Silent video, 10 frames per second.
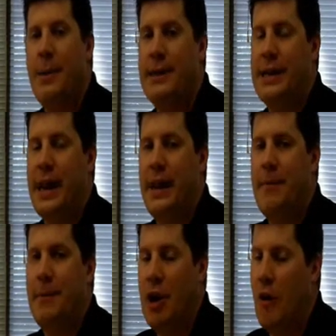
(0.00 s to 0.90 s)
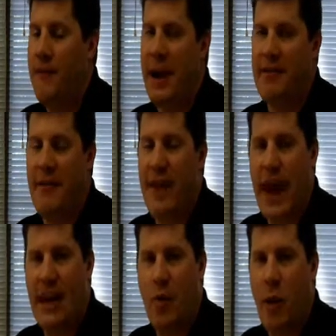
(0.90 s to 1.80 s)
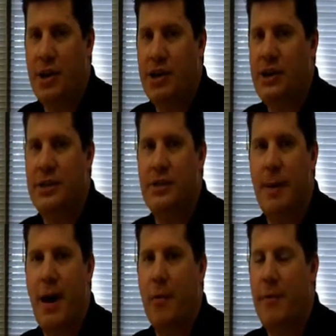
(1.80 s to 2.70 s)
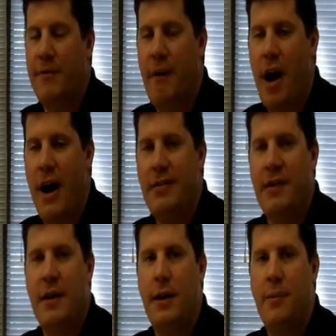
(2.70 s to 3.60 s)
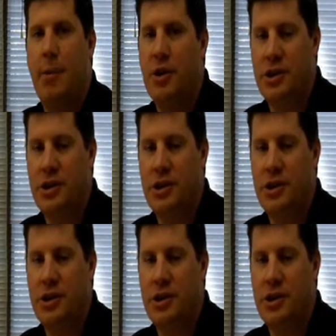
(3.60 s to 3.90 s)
But if you guys have any questions about refinancing,